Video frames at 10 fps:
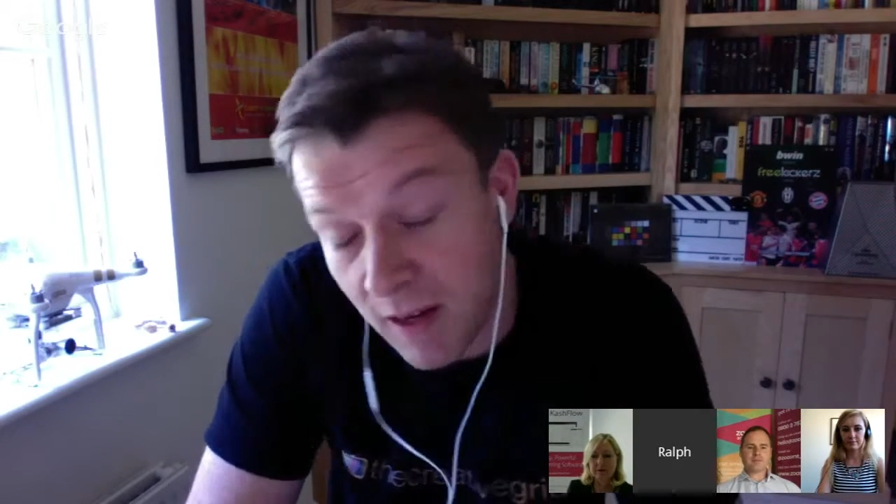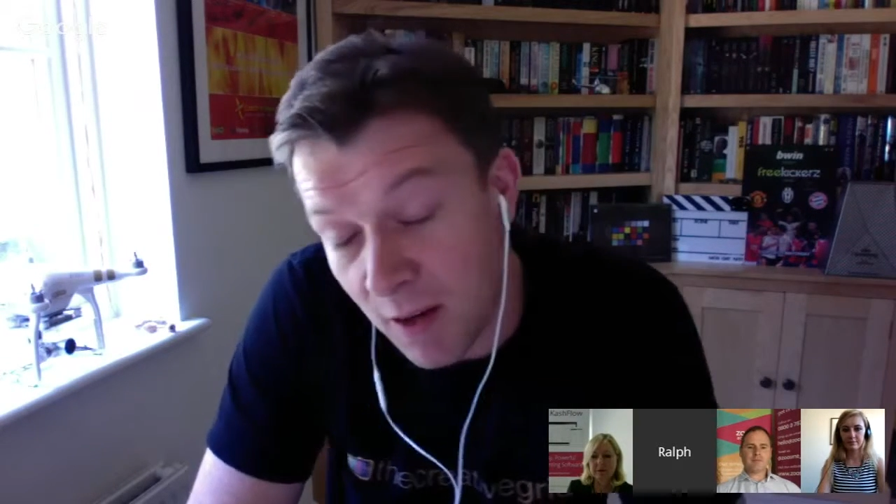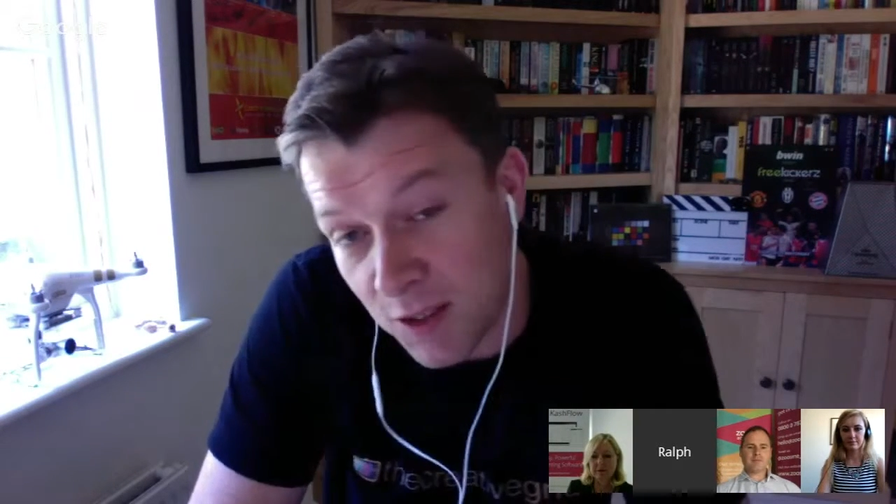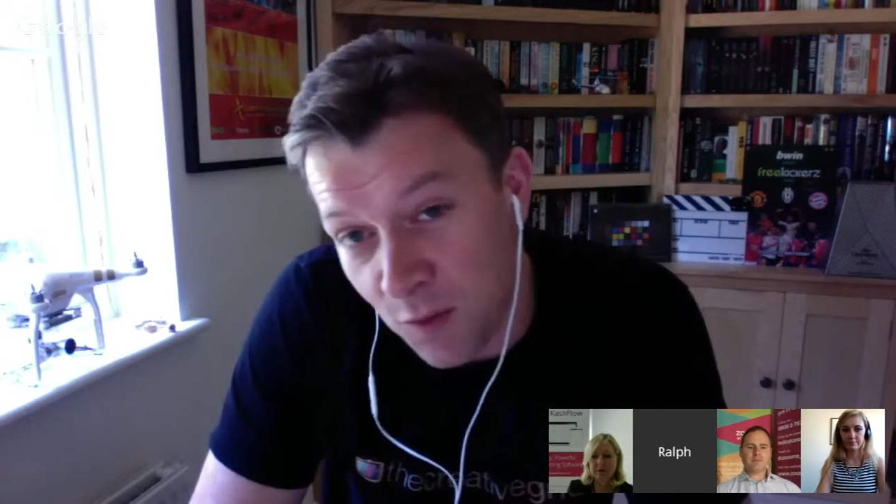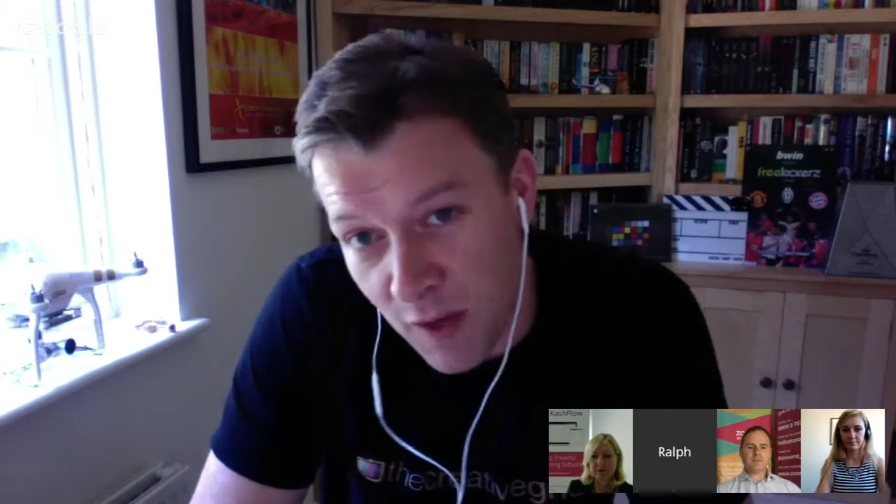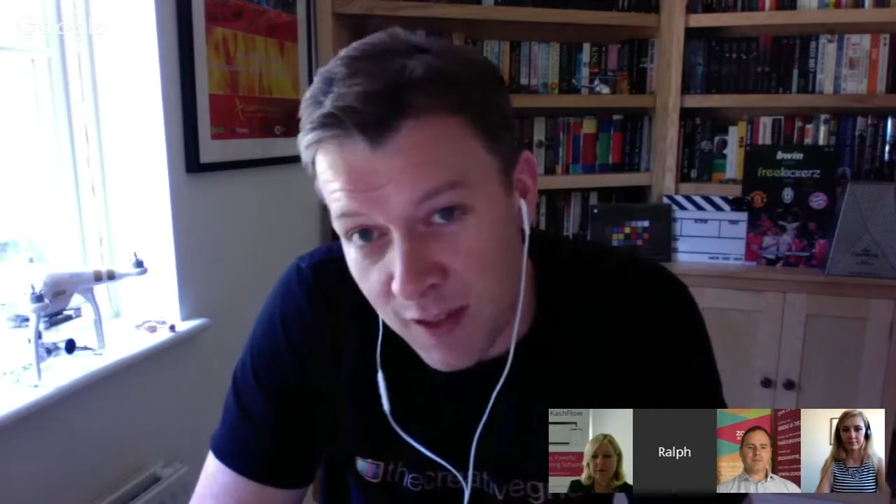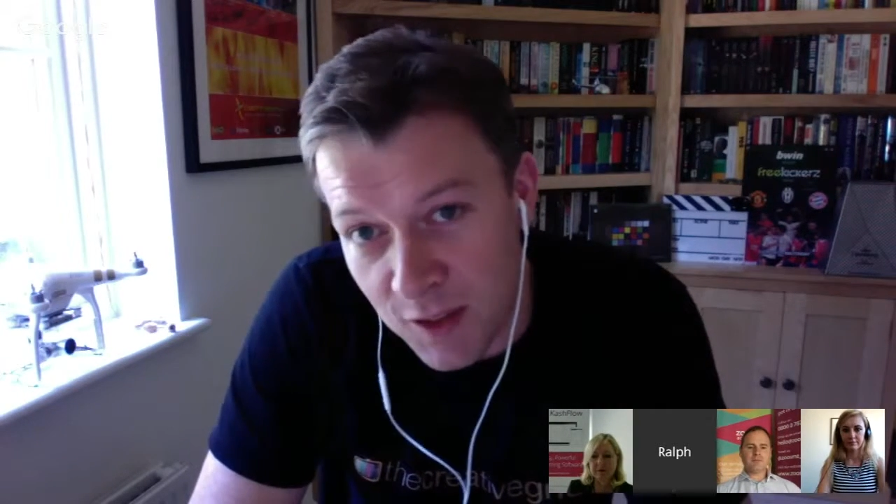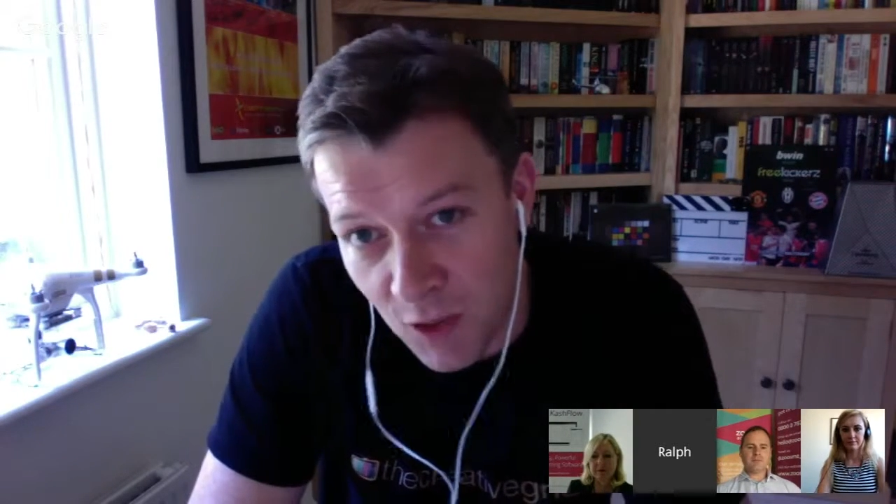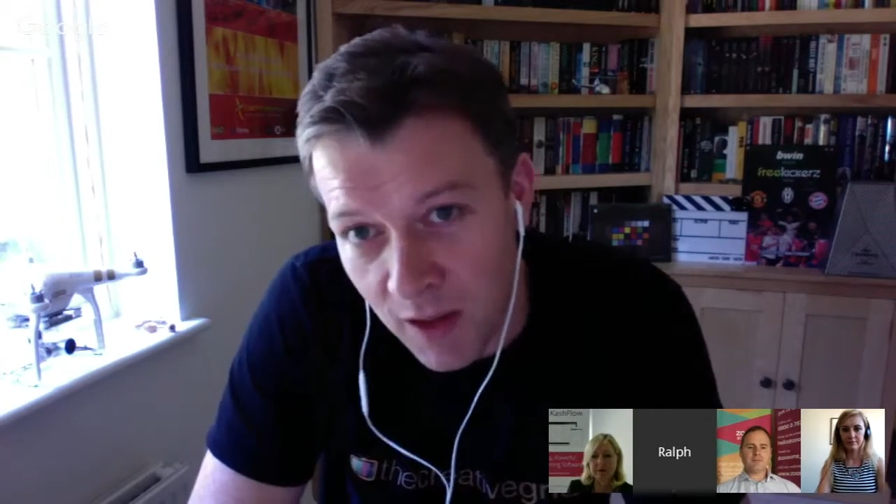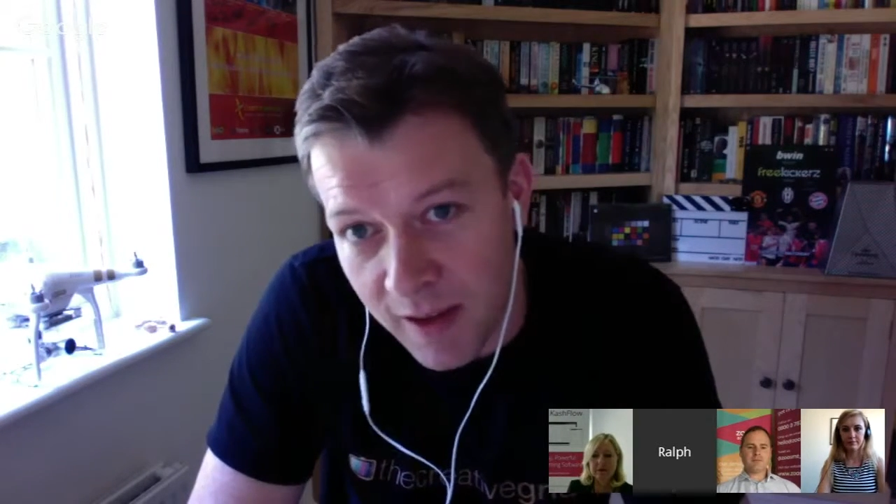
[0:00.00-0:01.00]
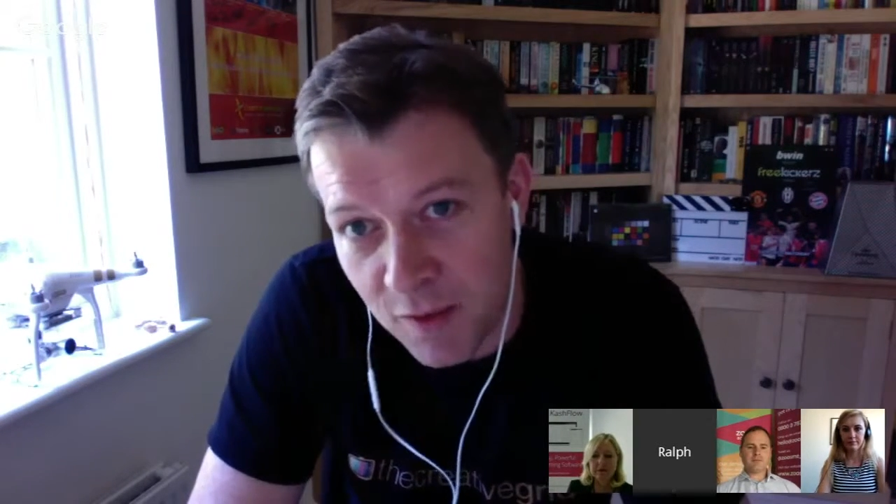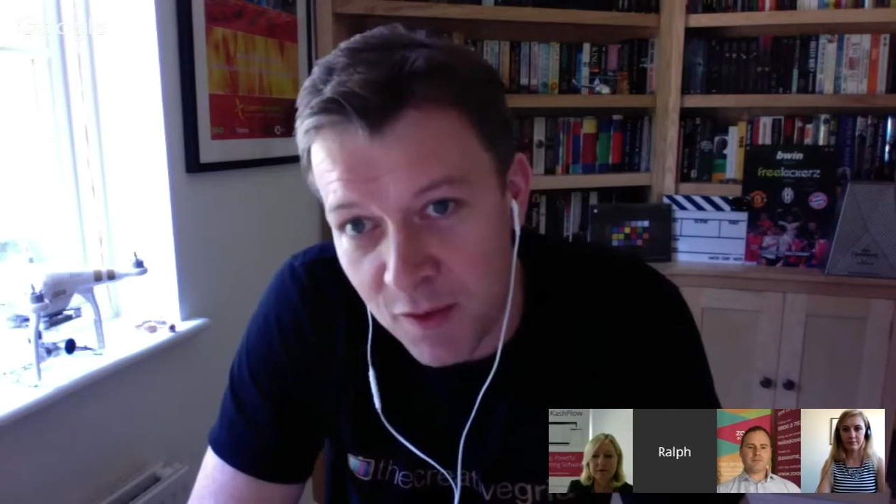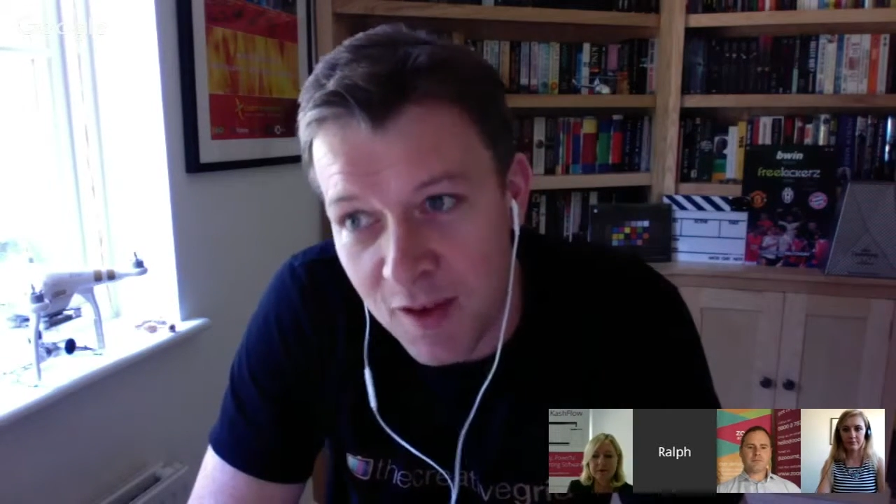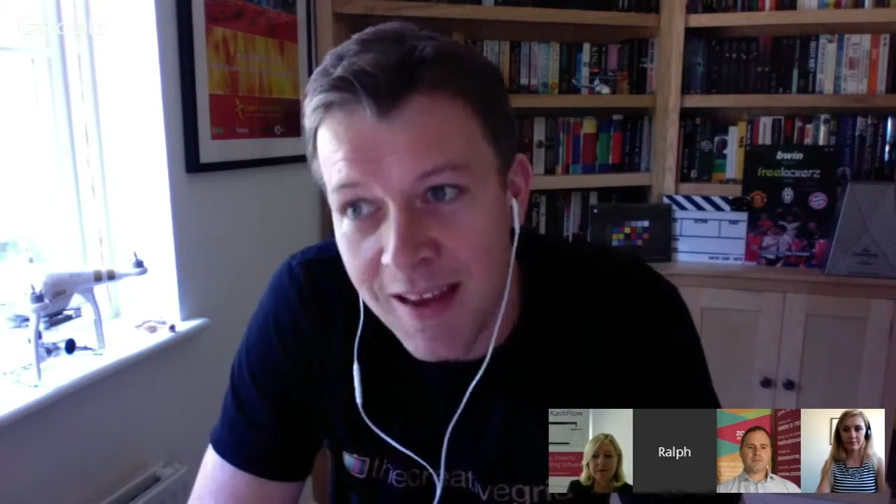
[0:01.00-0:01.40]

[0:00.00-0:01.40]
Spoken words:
I know it's a fact of life.